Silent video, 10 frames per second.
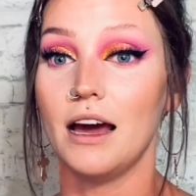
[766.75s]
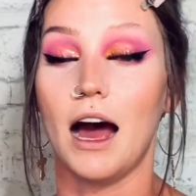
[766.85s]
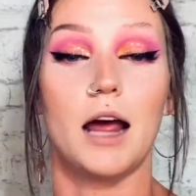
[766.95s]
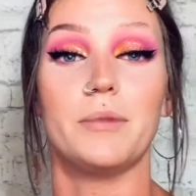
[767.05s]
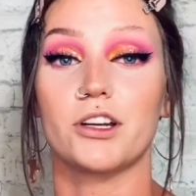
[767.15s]

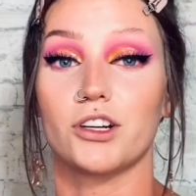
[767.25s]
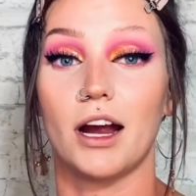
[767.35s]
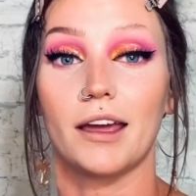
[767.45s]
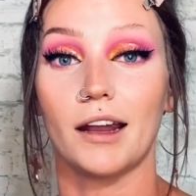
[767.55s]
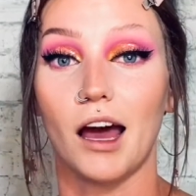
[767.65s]
I make sure I
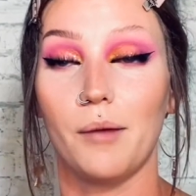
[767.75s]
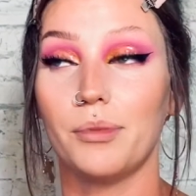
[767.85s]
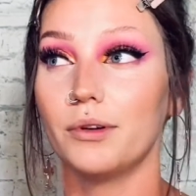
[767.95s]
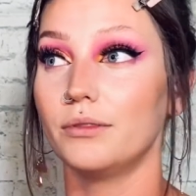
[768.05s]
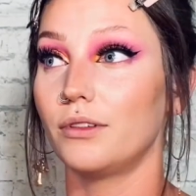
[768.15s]
get up
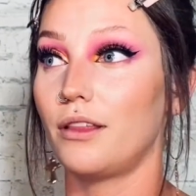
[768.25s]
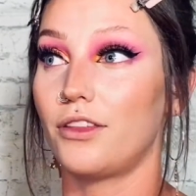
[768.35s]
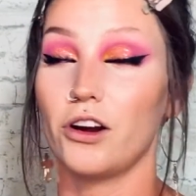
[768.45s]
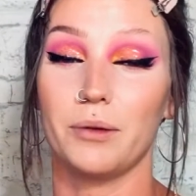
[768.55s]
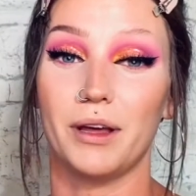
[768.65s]

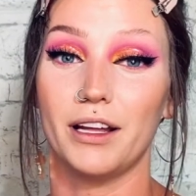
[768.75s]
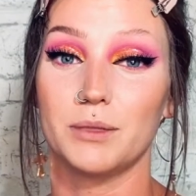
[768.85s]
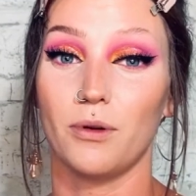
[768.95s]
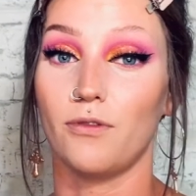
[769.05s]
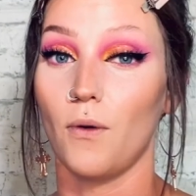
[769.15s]
30 minutes
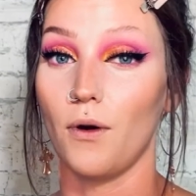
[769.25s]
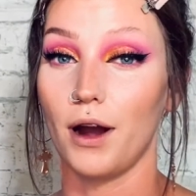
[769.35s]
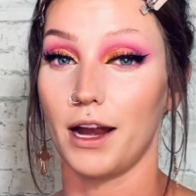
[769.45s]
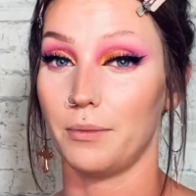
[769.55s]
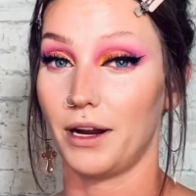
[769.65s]
before
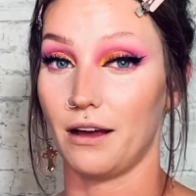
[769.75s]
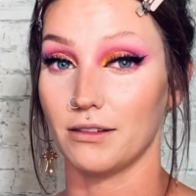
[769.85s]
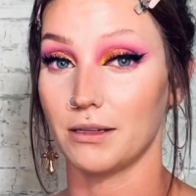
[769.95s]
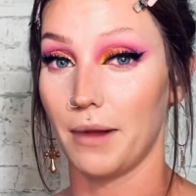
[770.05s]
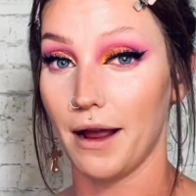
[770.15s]
anybody
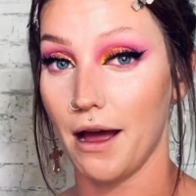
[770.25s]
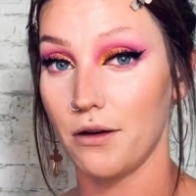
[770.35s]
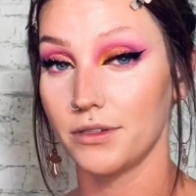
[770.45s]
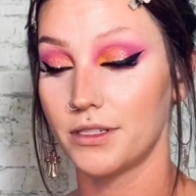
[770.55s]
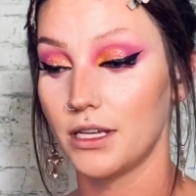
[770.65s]
else in my
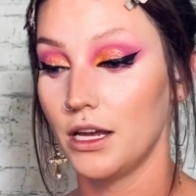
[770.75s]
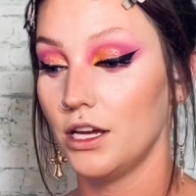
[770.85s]
house